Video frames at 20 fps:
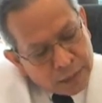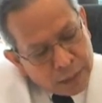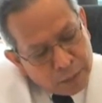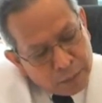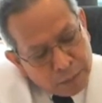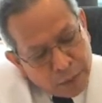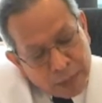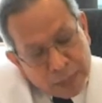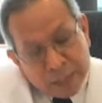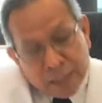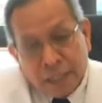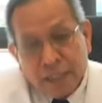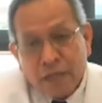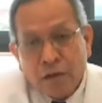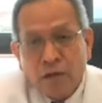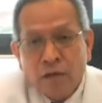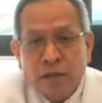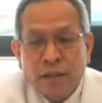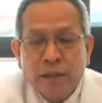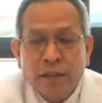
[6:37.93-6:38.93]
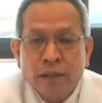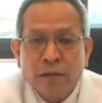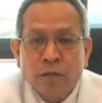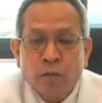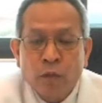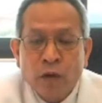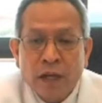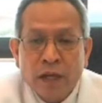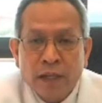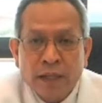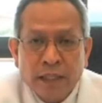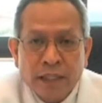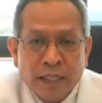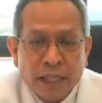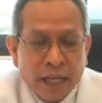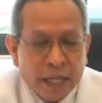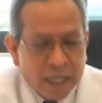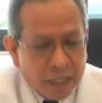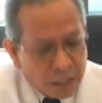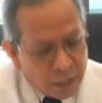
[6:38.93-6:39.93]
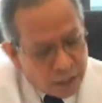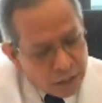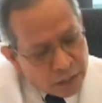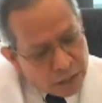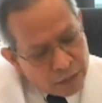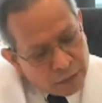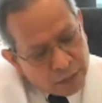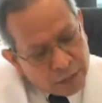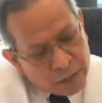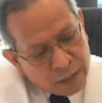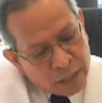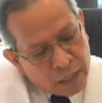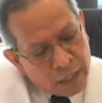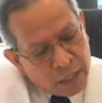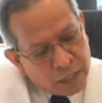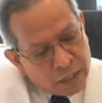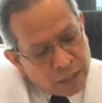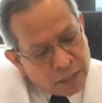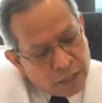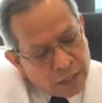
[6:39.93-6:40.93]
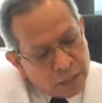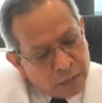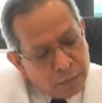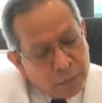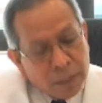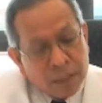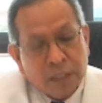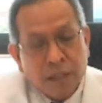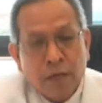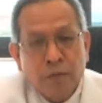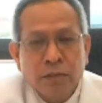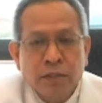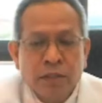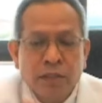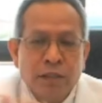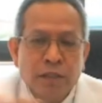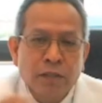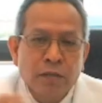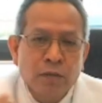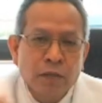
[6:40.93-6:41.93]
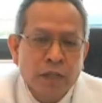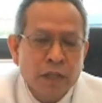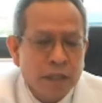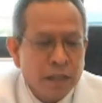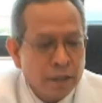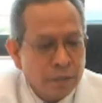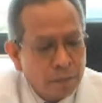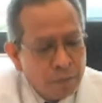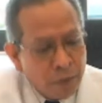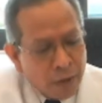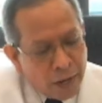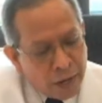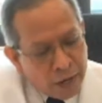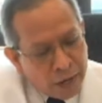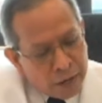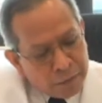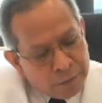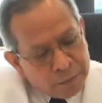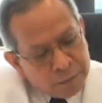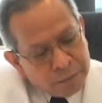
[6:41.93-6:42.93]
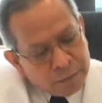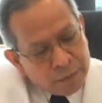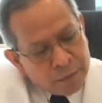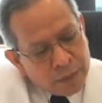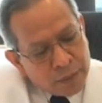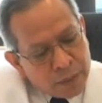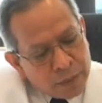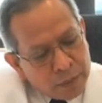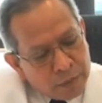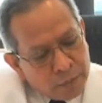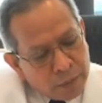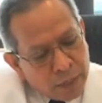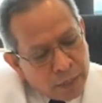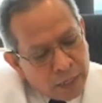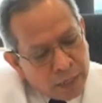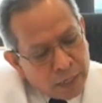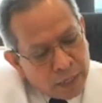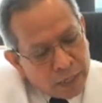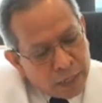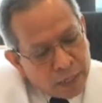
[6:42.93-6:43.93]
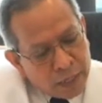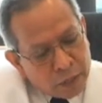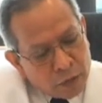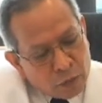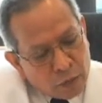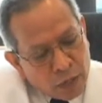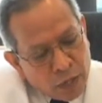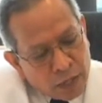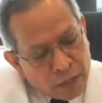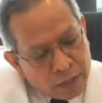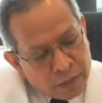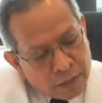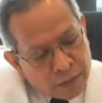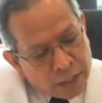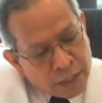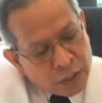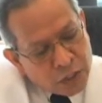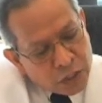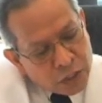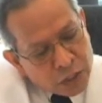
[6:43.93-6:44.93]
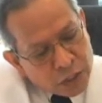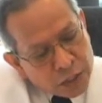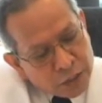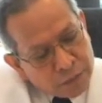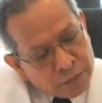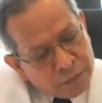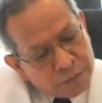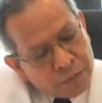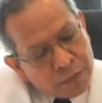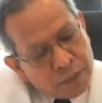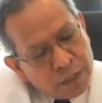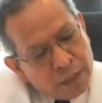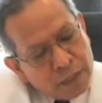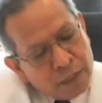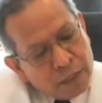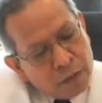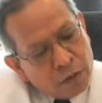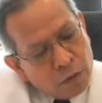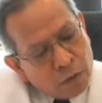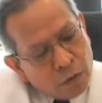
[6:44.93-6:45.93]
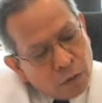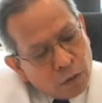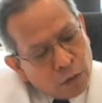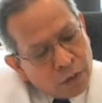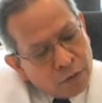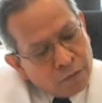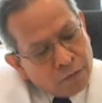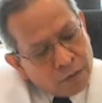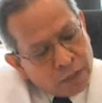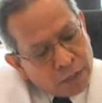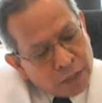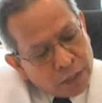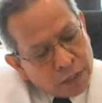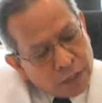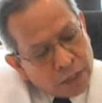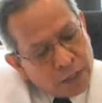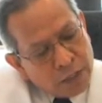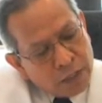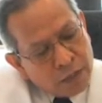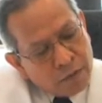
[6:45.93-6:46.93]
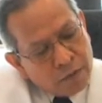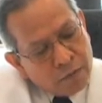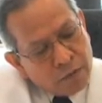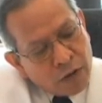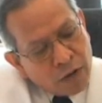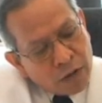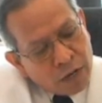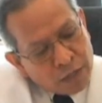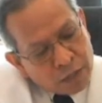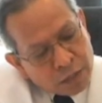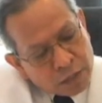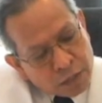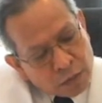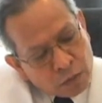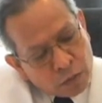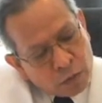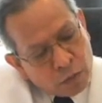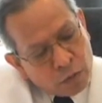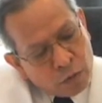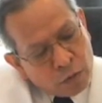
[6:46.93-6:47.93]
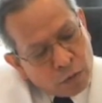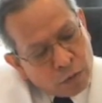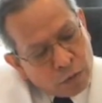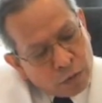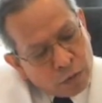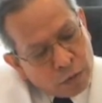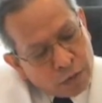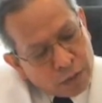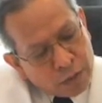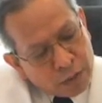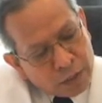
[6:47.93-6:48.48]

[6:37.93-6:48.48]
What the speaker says: depending on where the tear is. If the tear is in the mid substance, we can repair by end-to-end stitching, or if it is a valse or